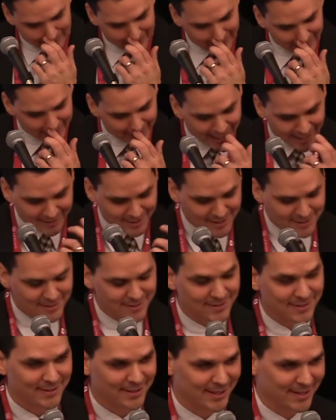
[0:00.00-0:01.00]
He had
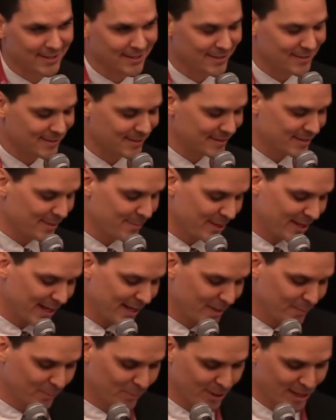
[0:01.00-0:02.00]
this
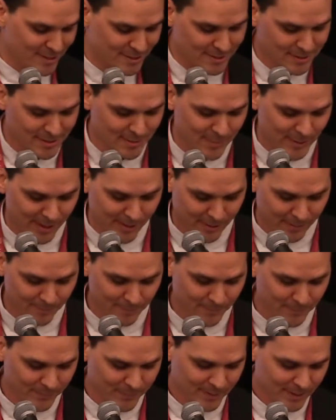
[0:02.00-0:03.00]
intimidating presence about him.